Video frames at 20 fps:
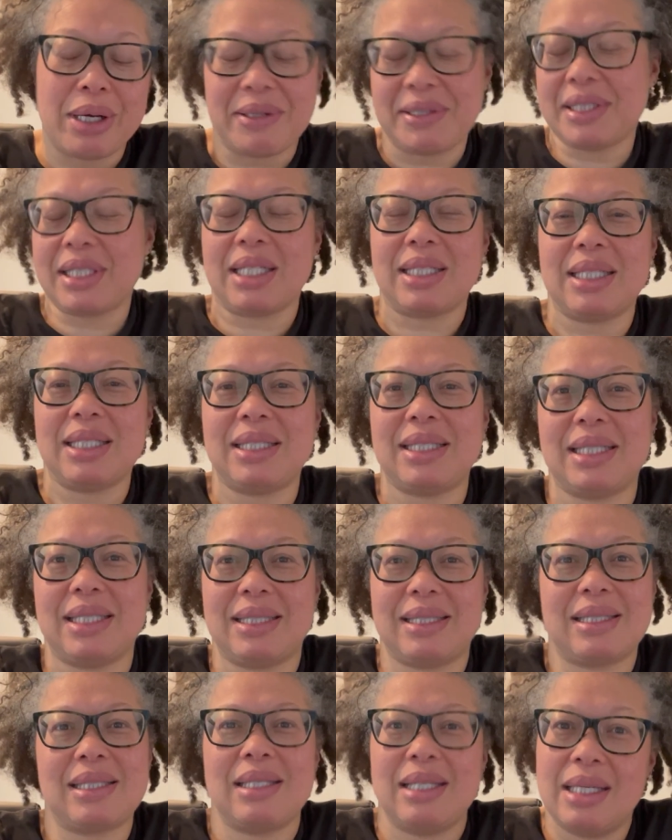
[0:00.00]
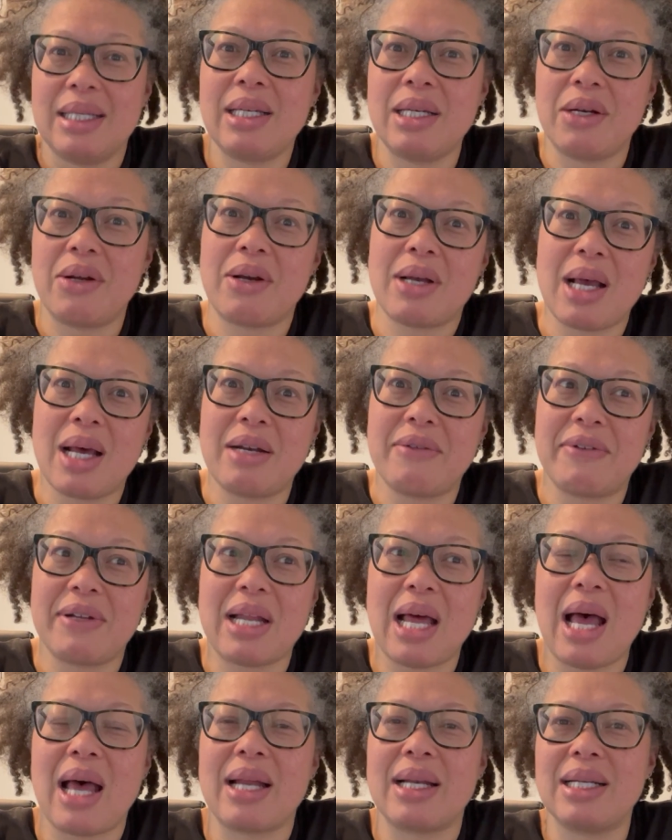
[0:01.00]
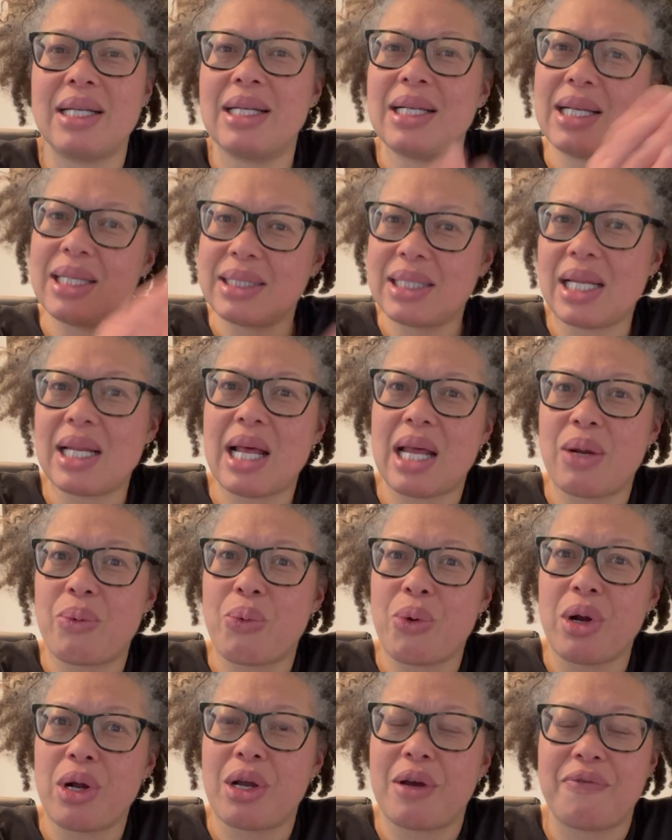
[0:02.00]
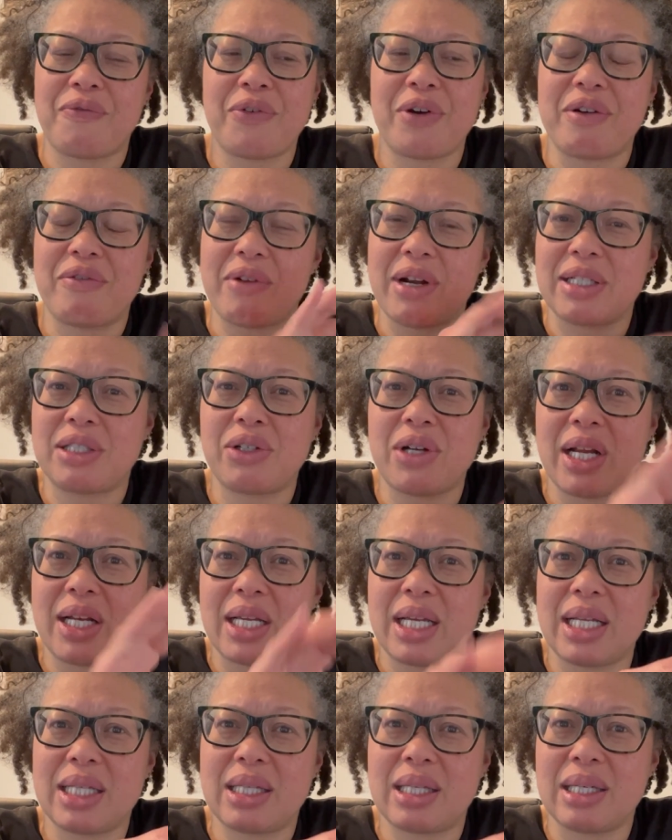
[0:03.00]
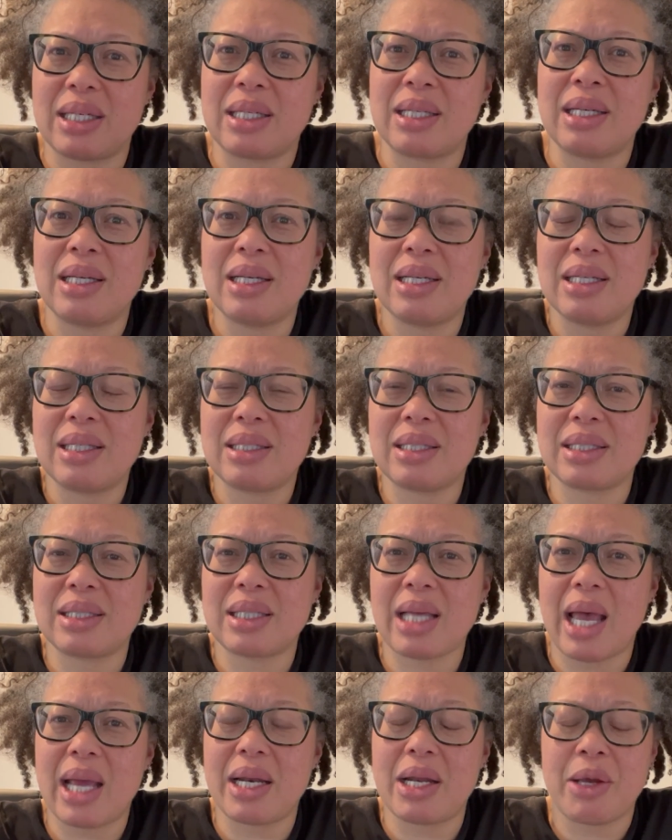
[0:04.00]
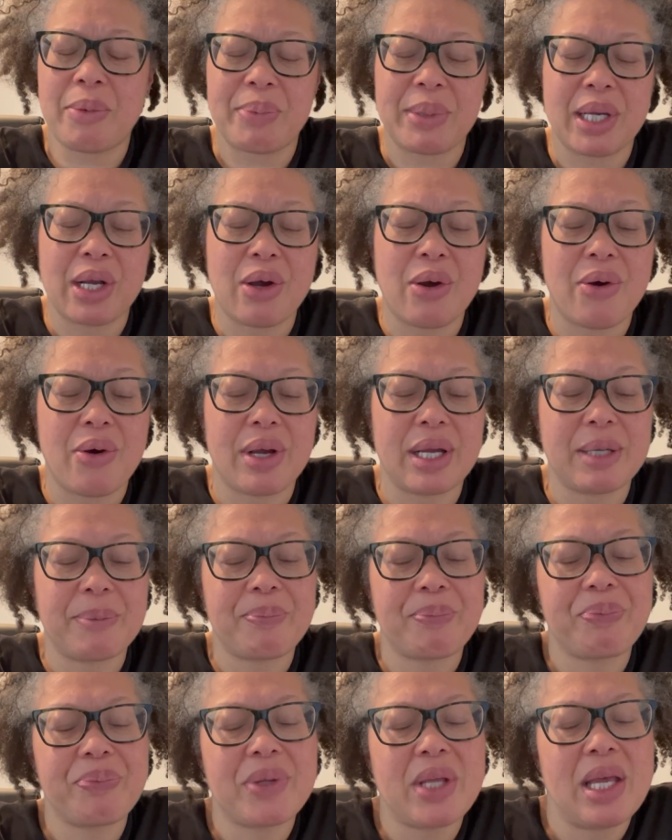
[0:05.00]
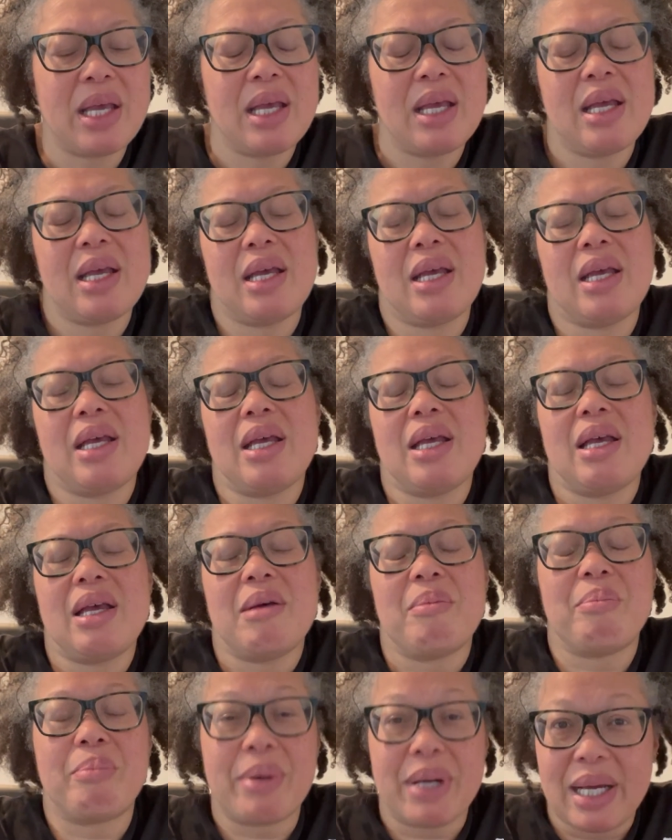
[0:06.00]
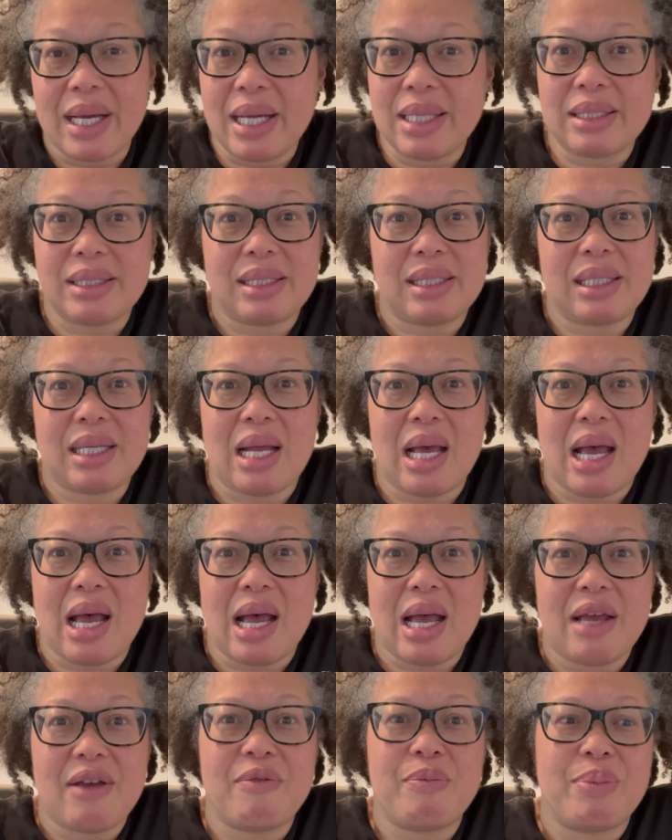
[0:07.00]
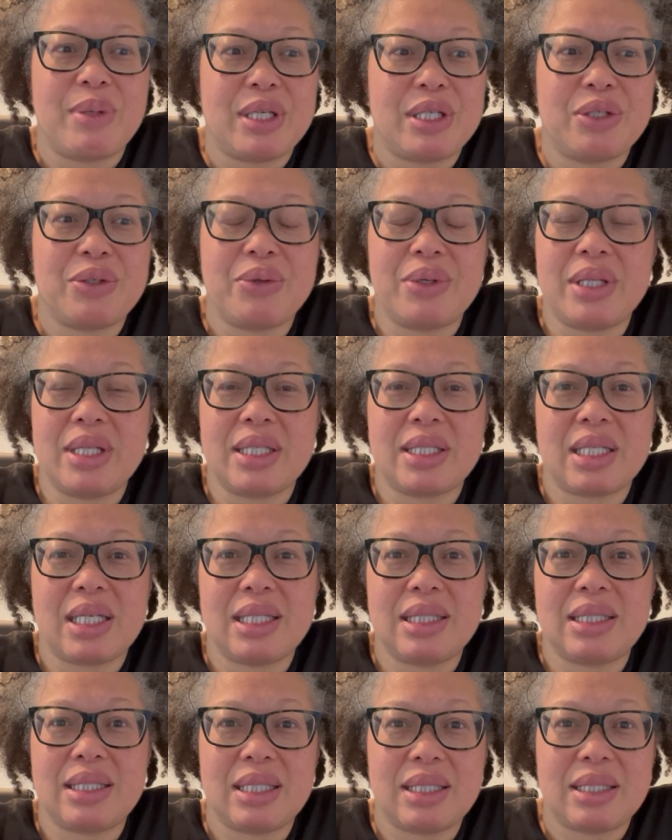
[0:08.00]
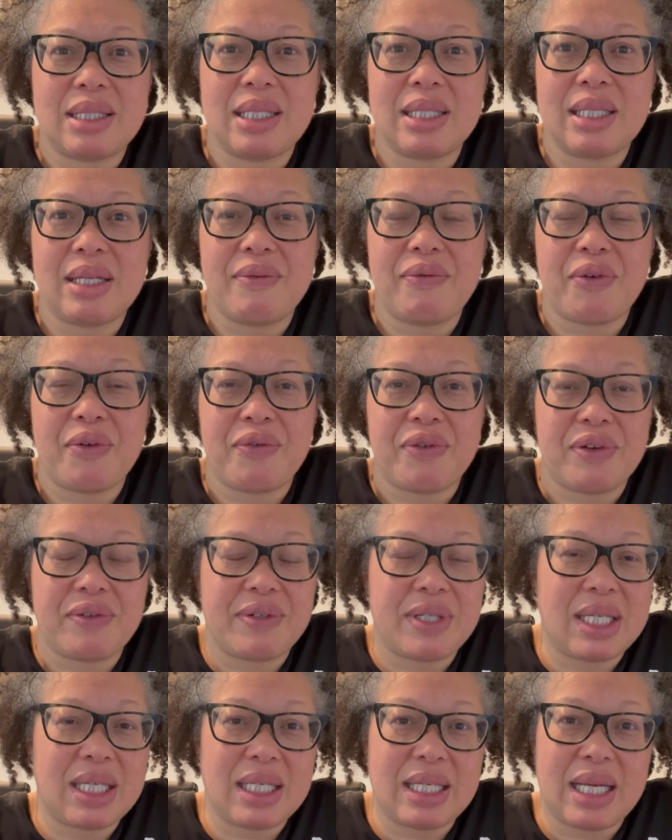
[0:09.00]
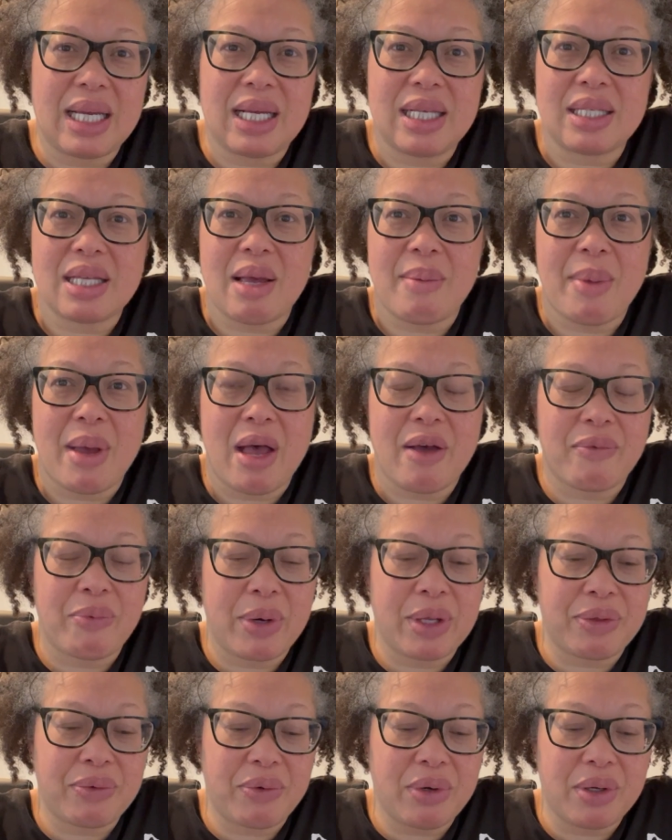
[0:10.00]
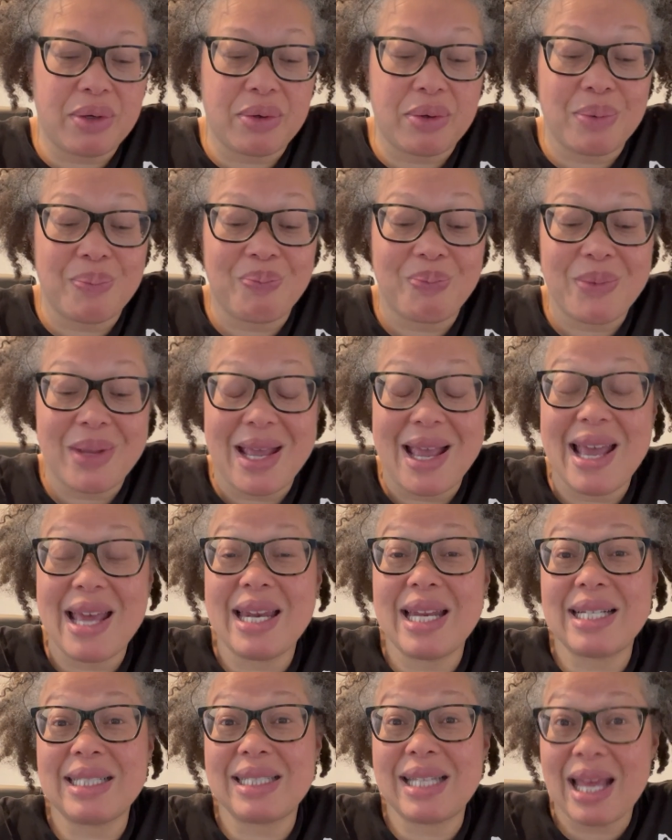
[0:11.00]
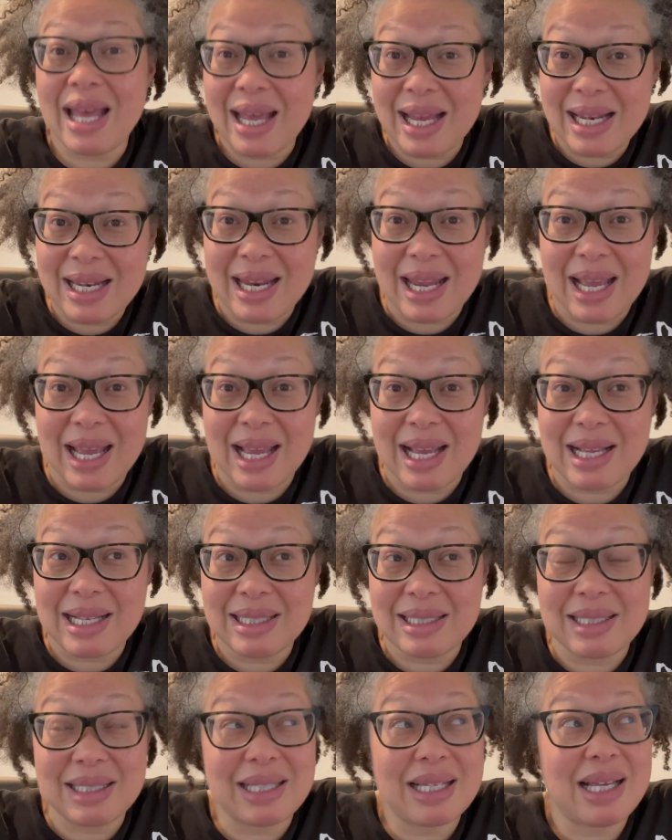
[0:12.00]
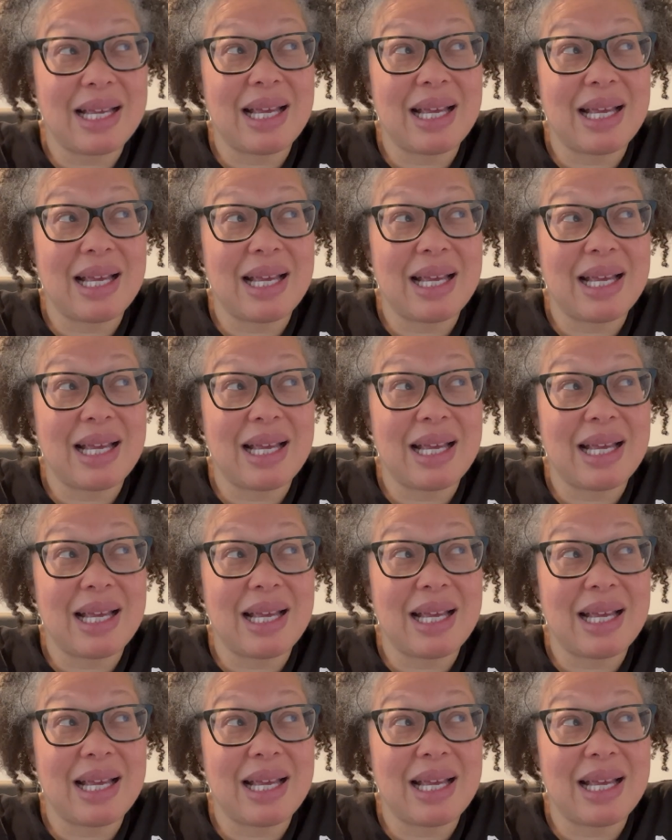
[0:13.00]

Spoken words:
was like, this is, kind of a lot. That's a lot of work up front, right? Trying to get the site up and going. But I have been doing this consistently for 15 days. I'm halfway through. And in 10 days,